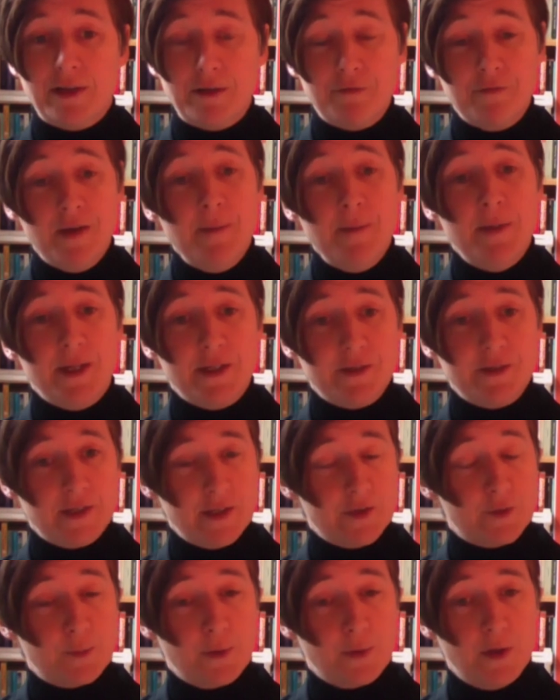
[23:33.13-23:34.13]
a feminist
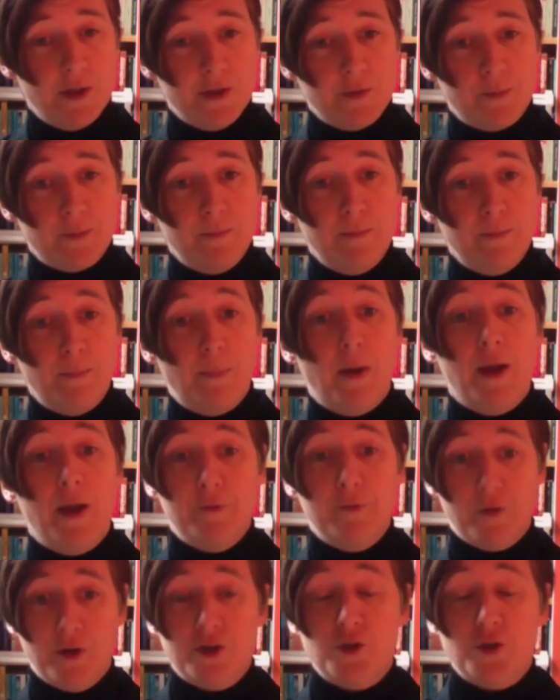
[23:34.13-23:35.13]
enterprise by
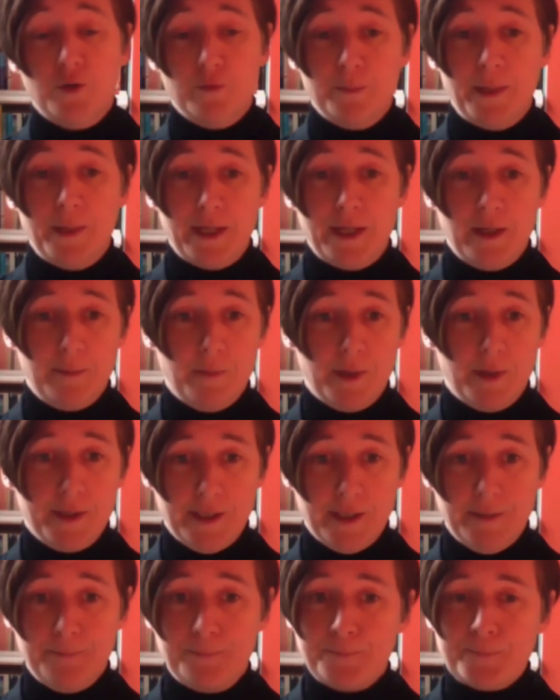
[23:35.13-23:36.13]
virtue of making
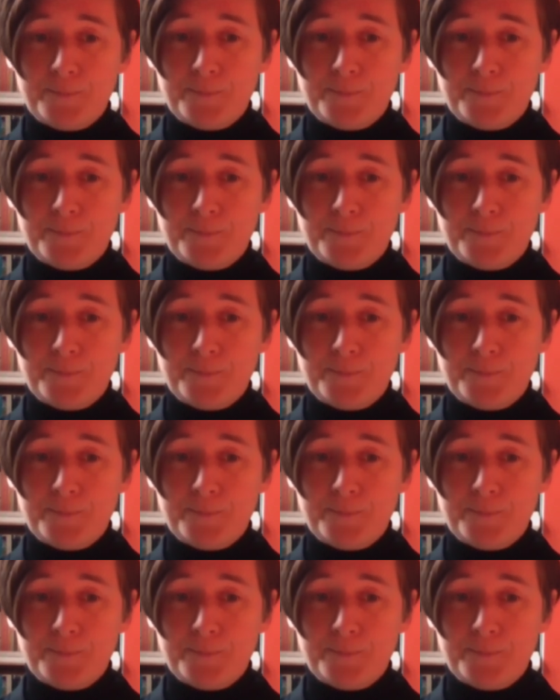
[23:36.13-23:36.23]
money.